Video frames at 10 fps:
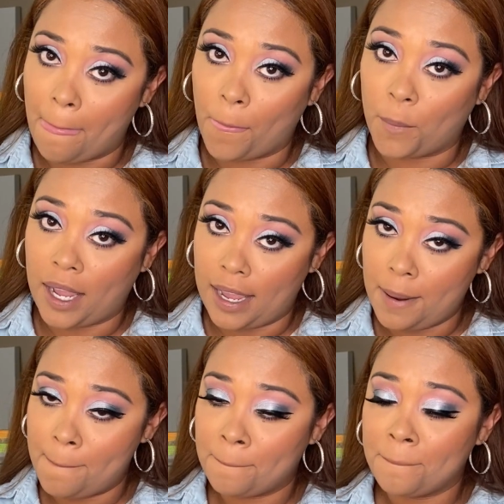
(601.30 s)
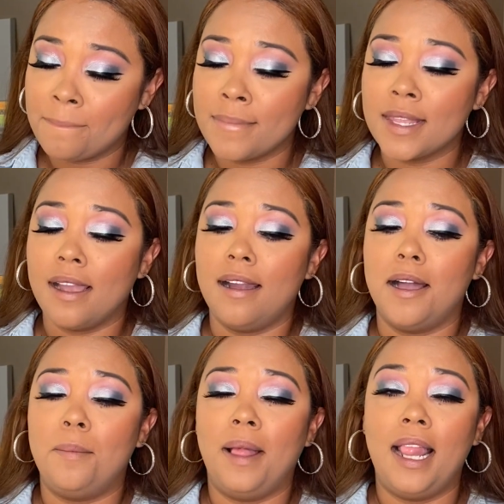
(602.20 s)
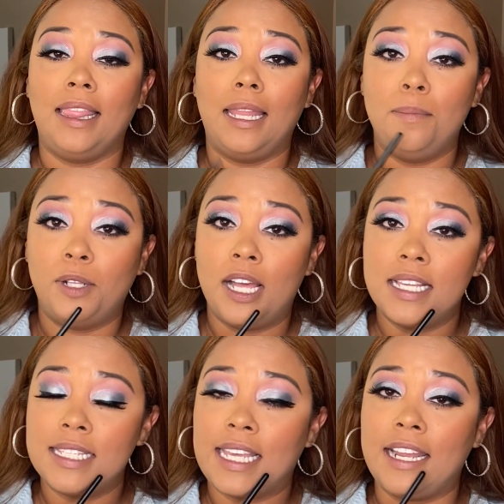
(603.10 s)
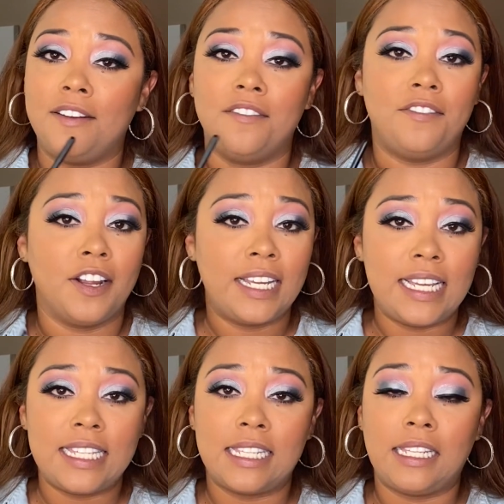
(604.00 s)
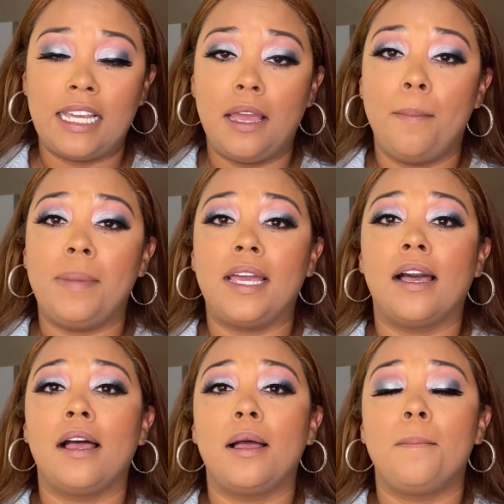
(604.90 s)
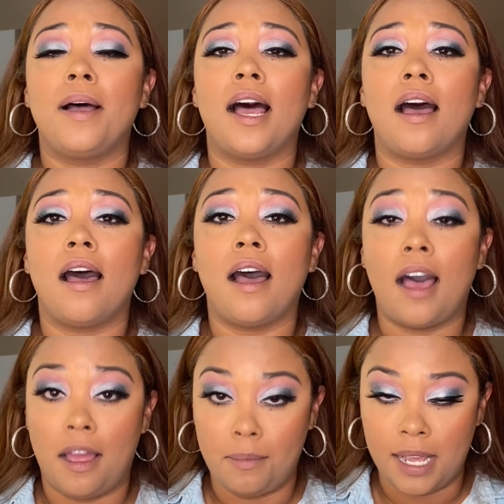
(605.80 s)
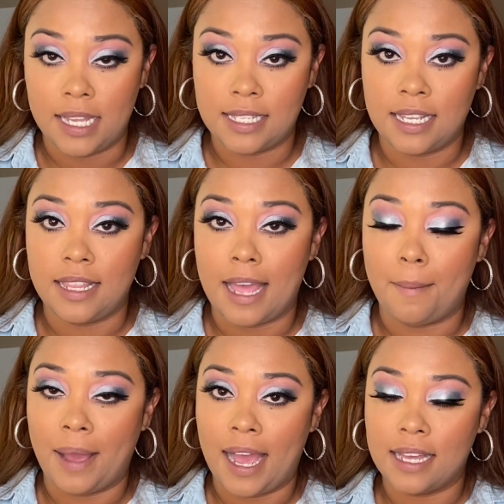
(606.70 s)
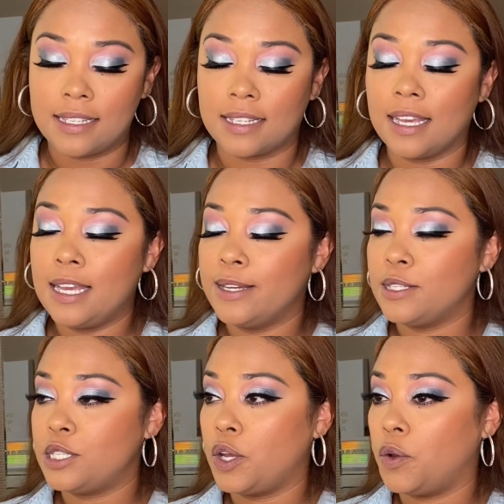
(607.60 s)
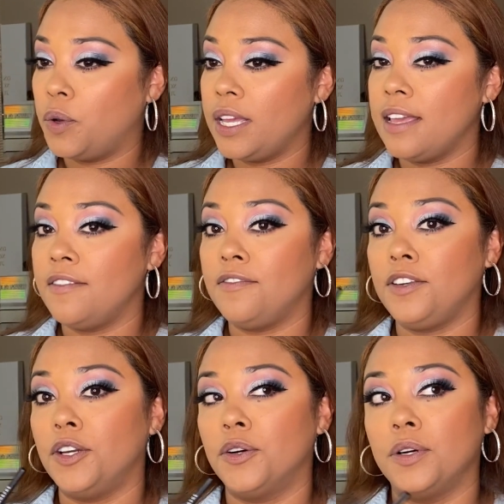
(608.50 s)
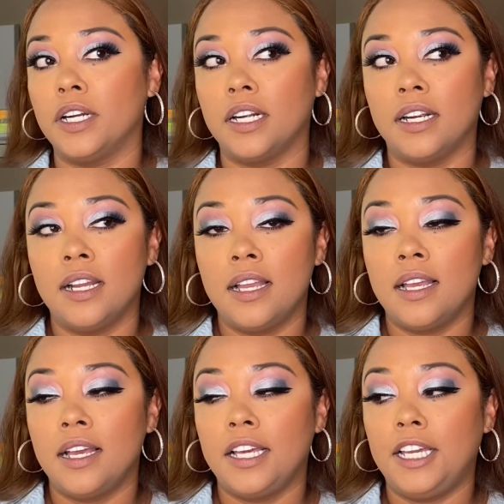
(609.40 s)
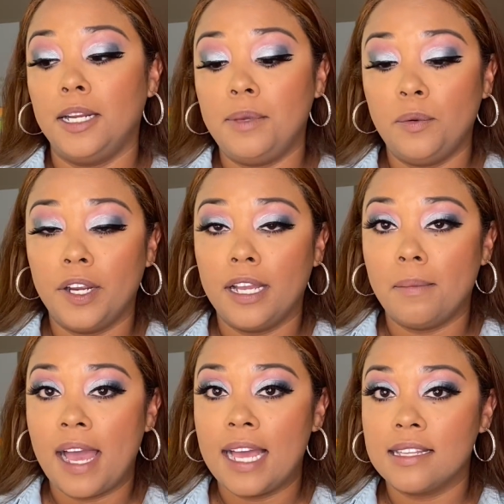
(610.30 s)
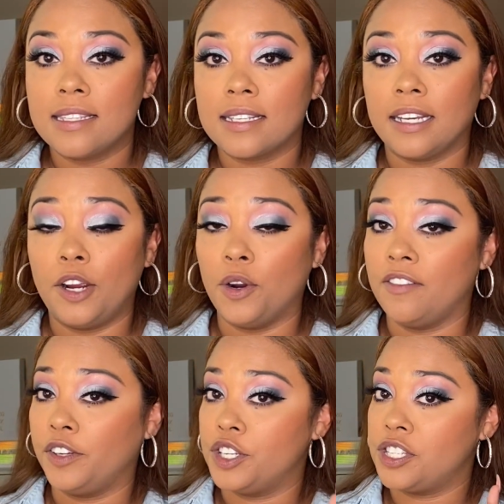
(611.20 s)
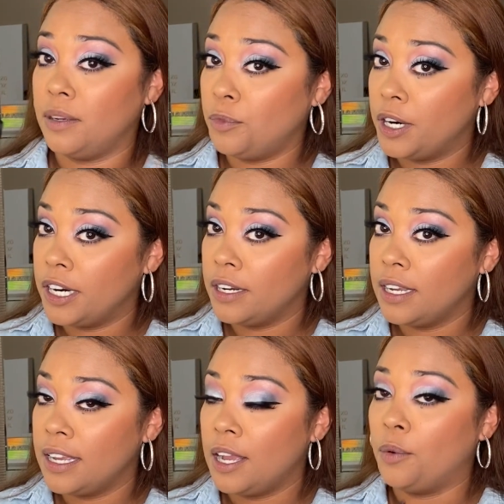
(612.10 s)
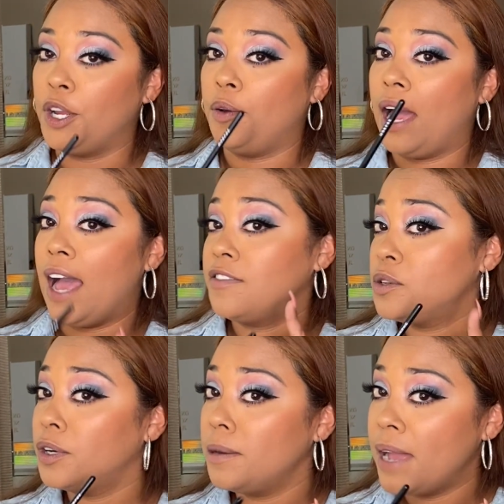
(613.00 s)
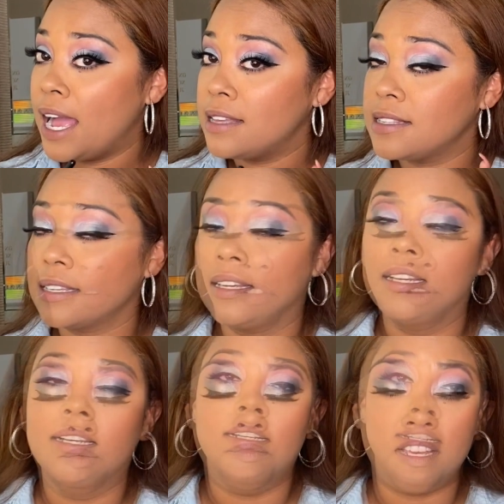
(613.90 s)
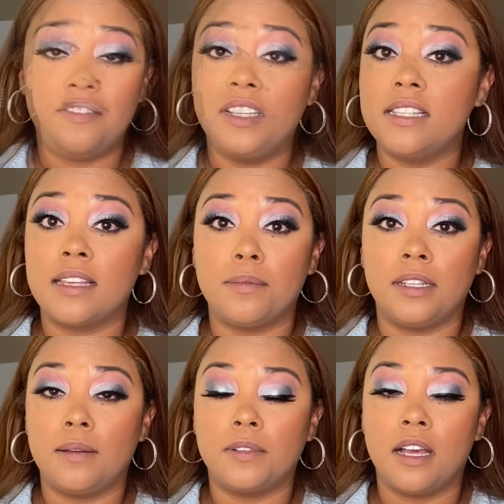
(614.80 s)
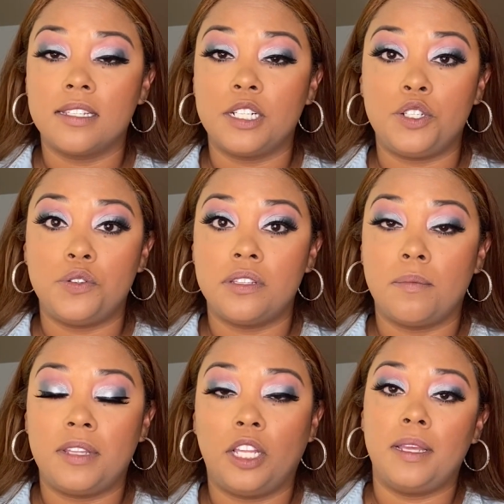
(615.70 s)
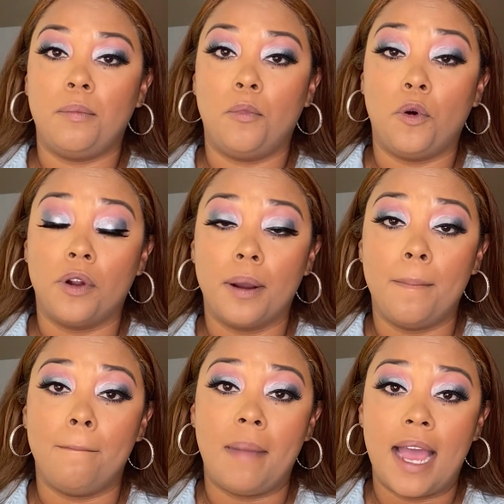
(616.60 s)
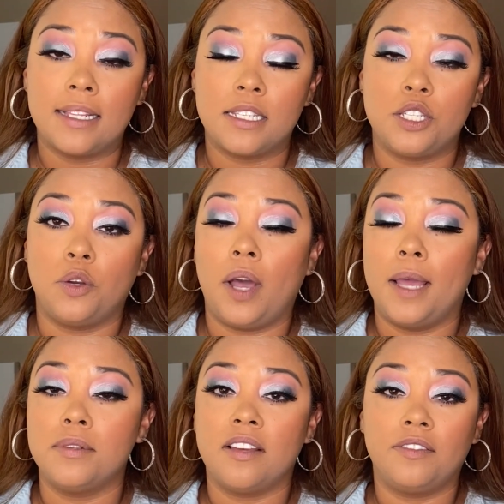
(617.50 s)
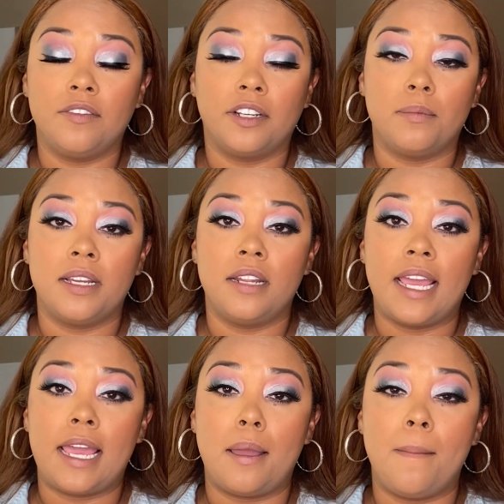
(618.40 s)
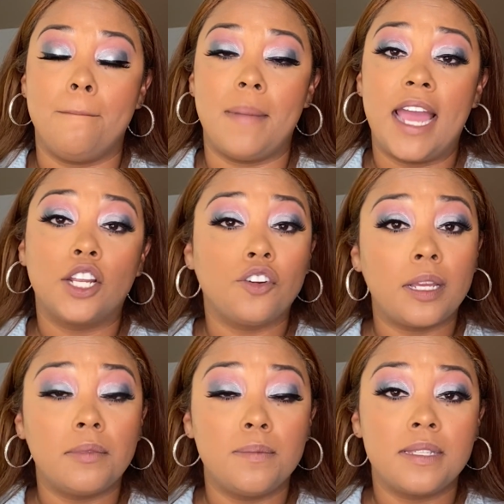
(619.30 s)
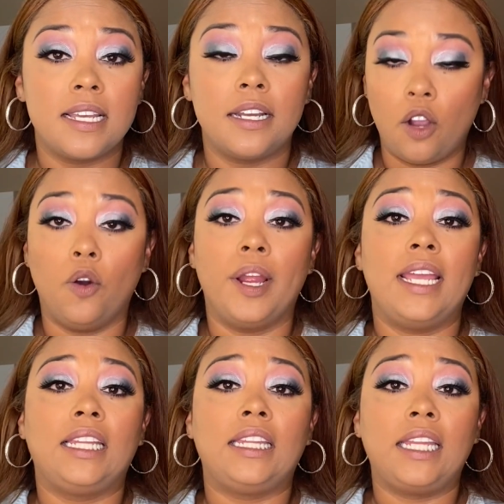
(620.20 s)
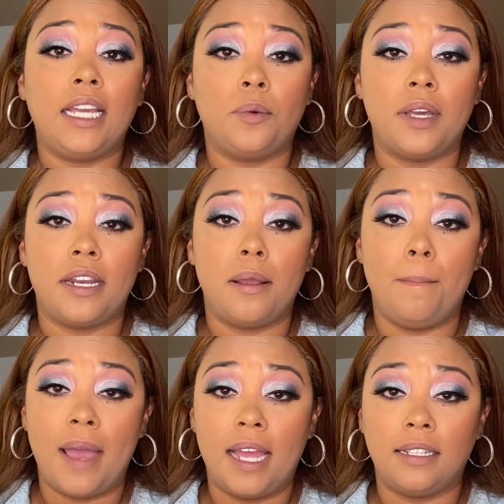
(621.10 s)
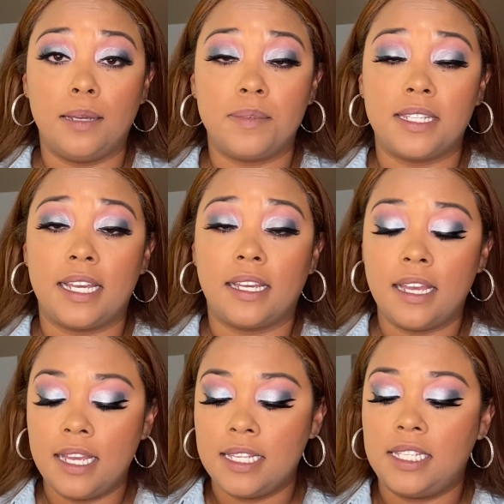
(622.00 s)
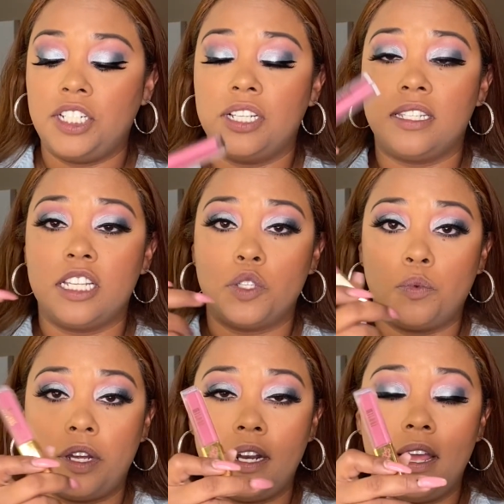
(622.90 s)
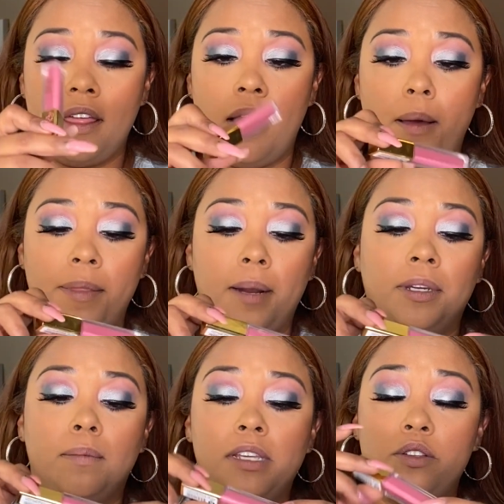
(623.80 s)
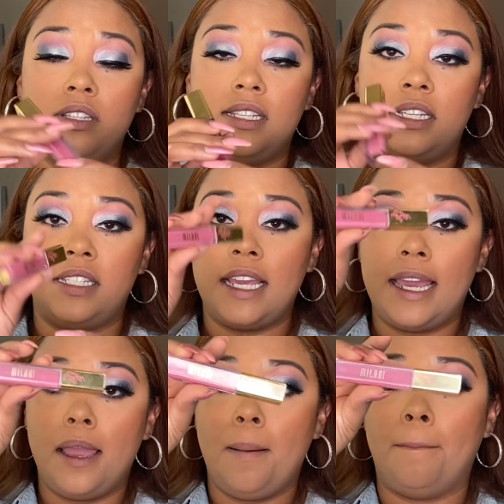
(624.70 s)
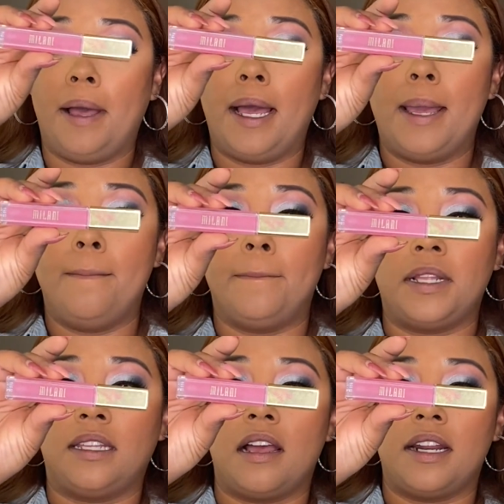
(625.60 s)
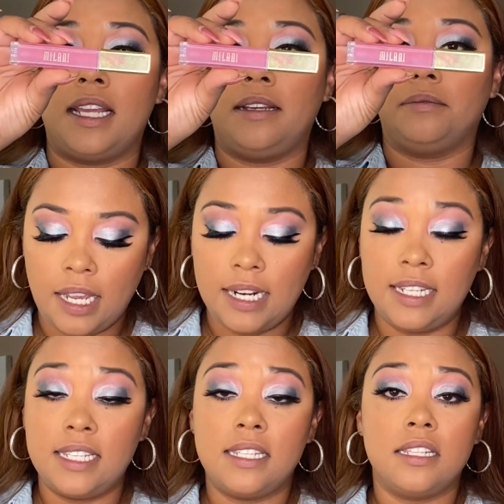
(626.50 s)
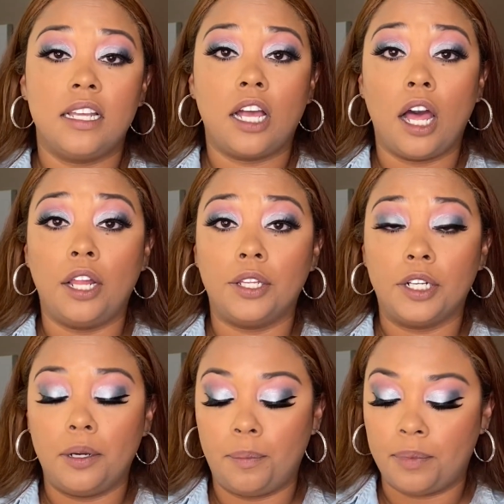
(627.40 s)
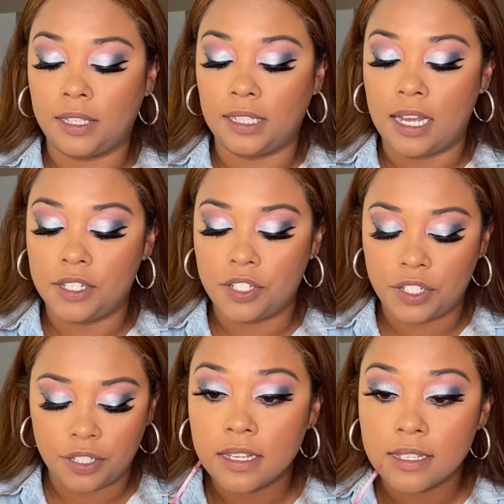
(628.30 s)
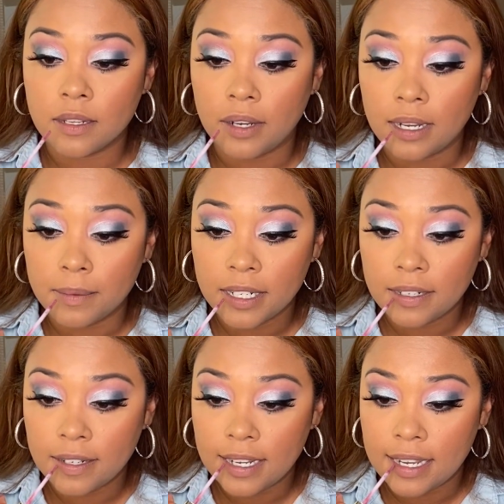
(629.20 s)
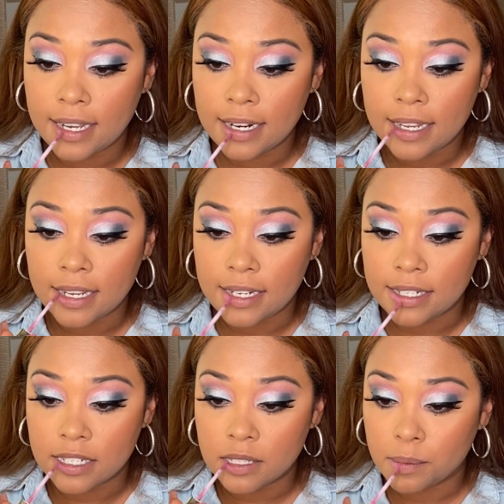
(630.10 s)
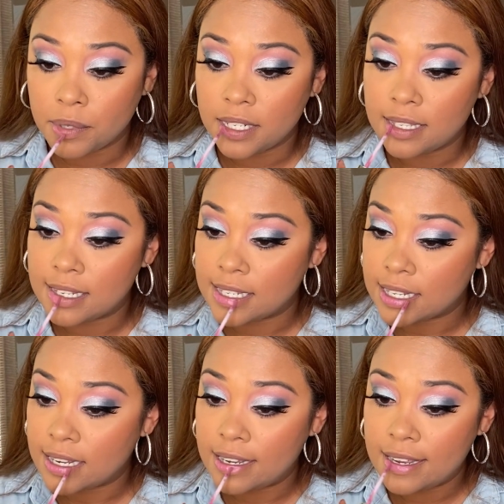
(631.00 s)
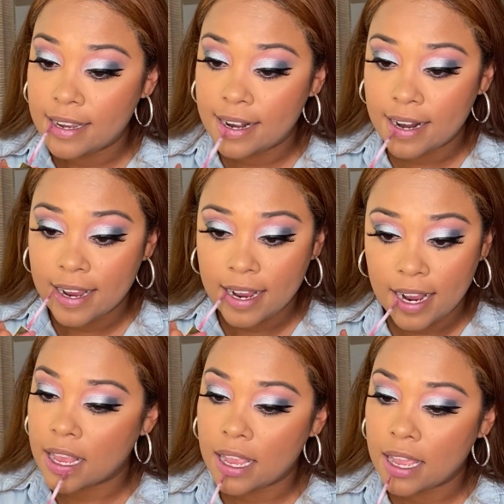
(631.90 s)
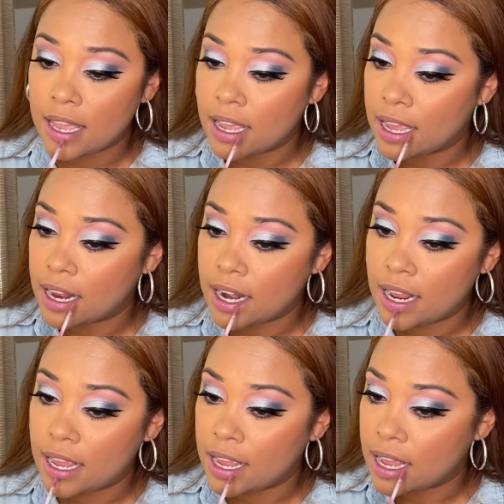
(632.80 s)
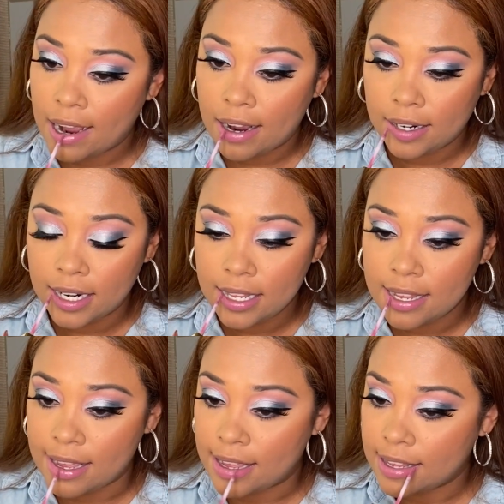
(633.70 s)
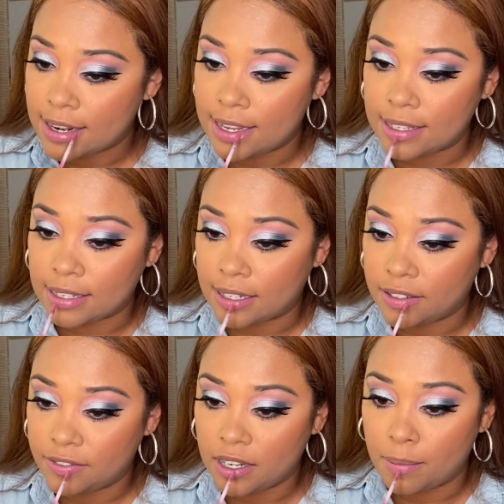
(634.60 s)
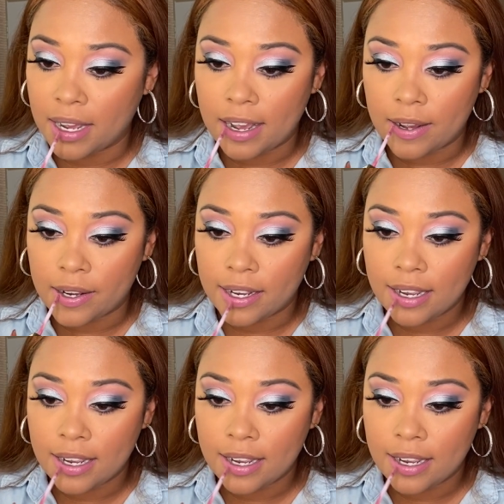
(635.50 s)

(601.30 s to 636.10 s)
Okay. Lip gloss can very easily become a hot mess in that mask. So if you're gonna be wearing a mask, or if you're somewhere where you have to wear a mask, definitely skip the lip gloss and do something a little more matte. So I would definitely recommend a matte cream lipstick or a liquid matte lipstick, such as this one that I'm going to be using today by Milani. And this is in the color Plush. So I'm going to go ahead and just put this on. And one thing that I love about